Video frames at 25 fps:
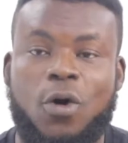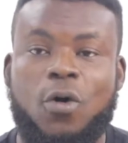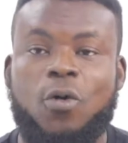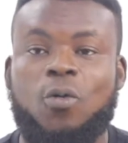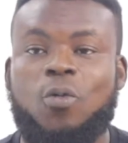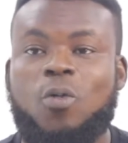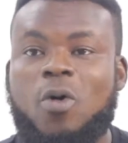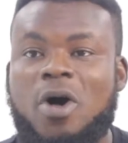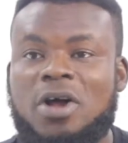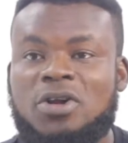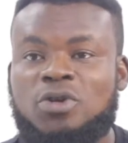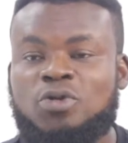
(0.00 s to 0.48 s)

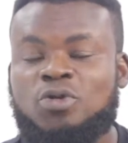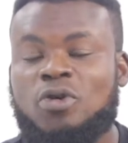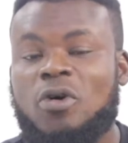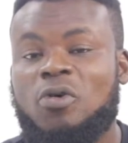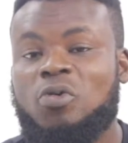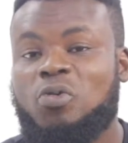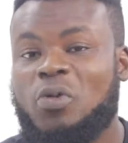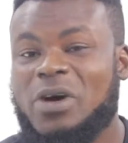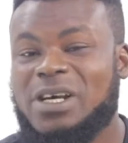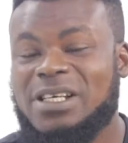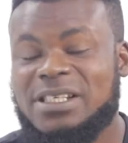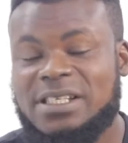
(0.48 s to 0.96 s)
One,
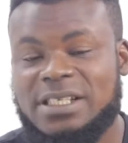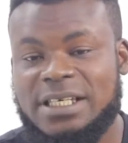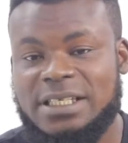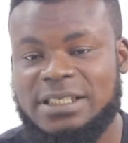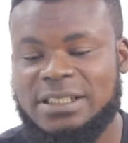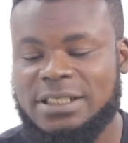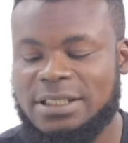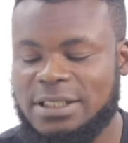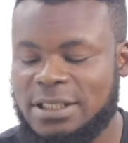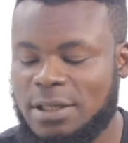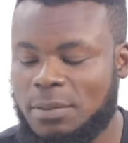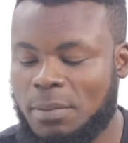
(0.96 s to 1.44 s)
you're
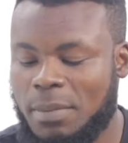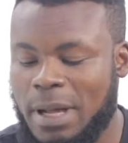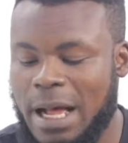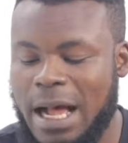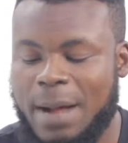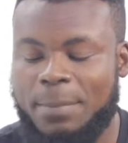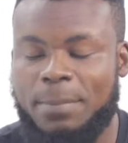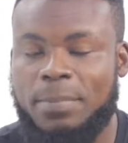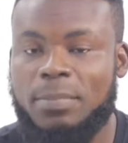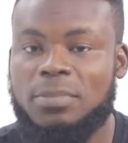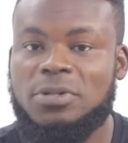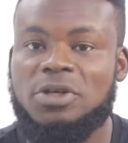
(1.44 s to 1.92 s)
wasting
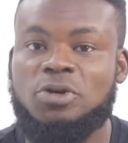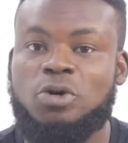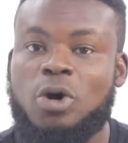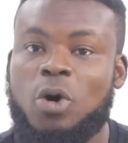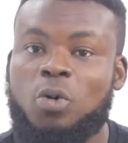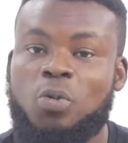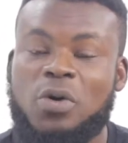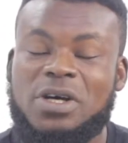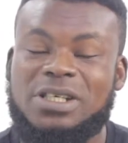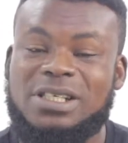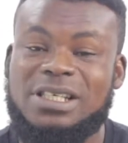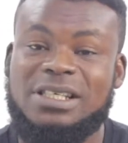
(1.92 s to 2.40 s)

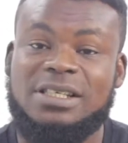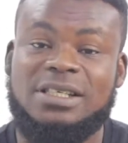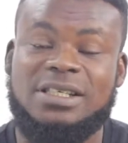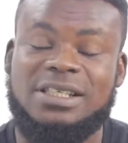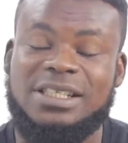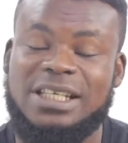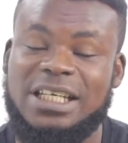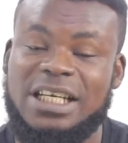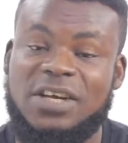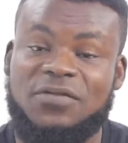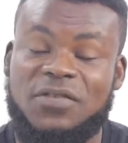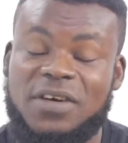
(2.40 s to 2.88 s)
the
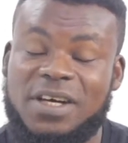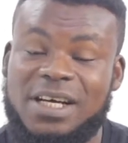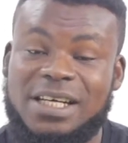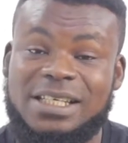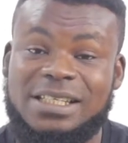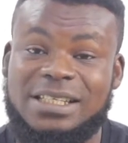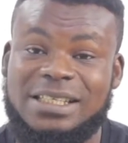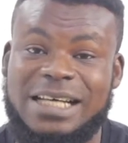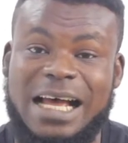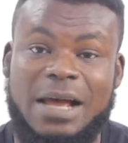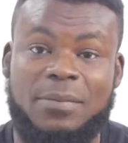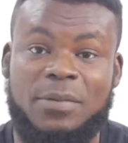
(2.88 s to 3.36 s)

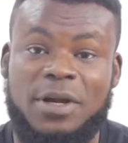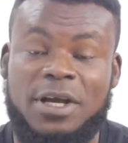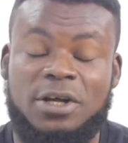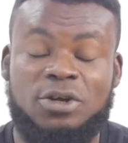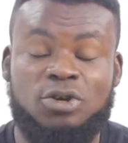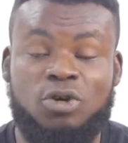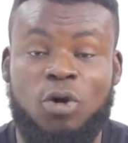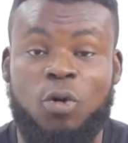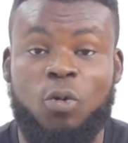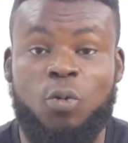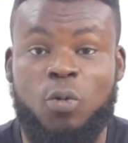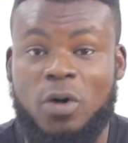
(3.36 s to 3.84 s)
significant time
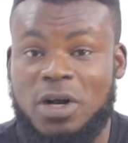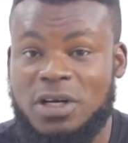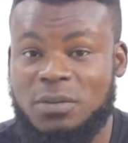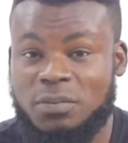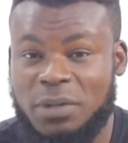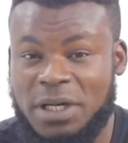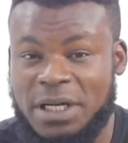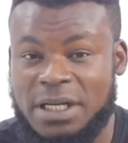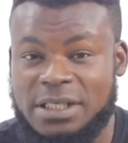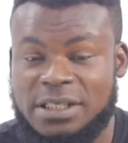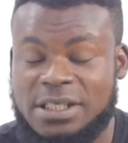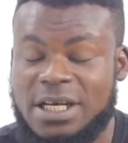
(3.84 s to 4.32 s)
in your 1
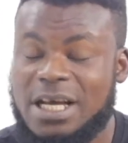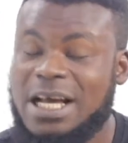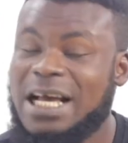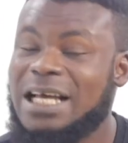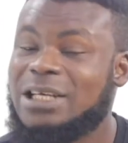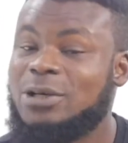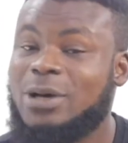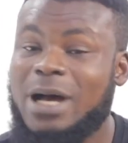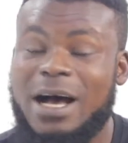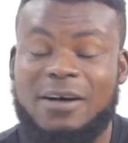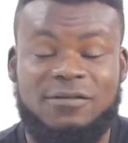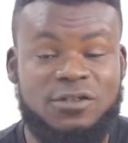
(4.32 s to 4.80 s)
minute.
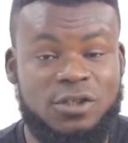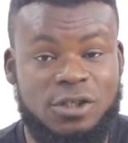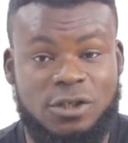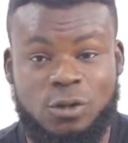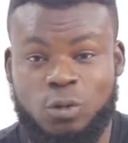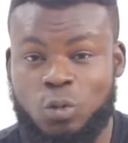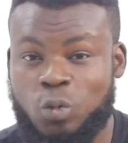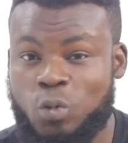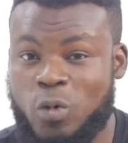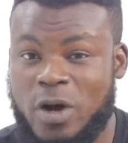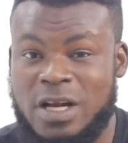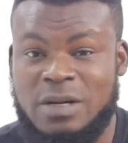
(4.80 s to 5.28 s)
You have
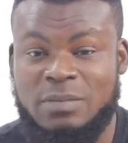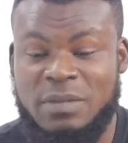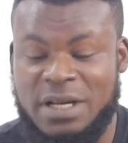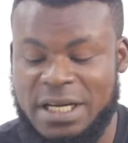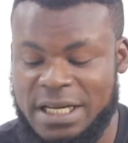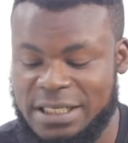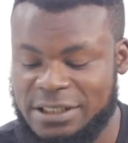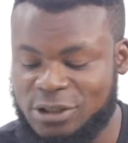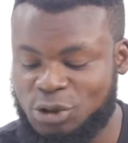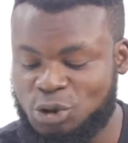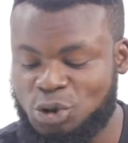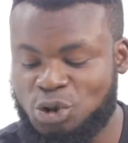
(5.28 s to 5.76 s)
just 1
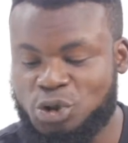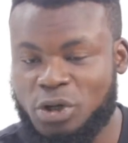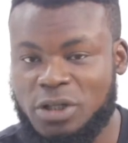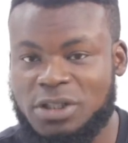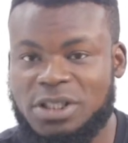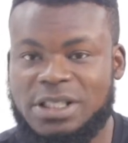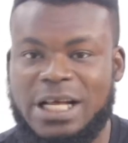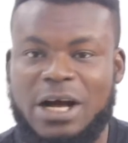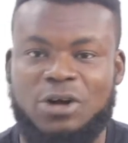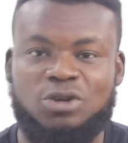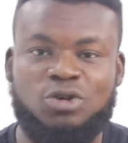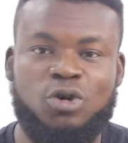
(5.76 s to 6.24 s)
minute to
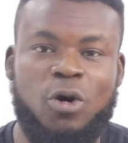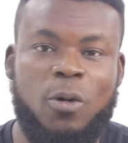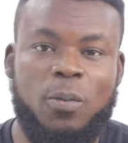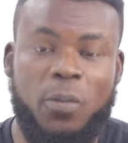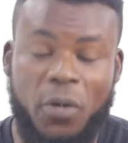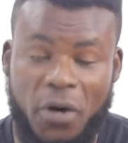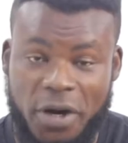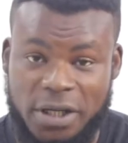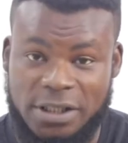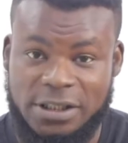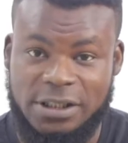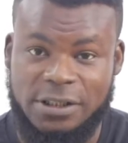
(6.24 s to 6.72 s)
jot down your
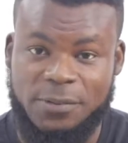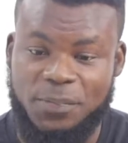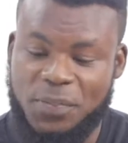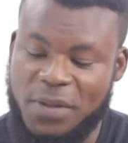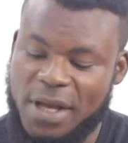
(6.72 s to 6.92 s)
points.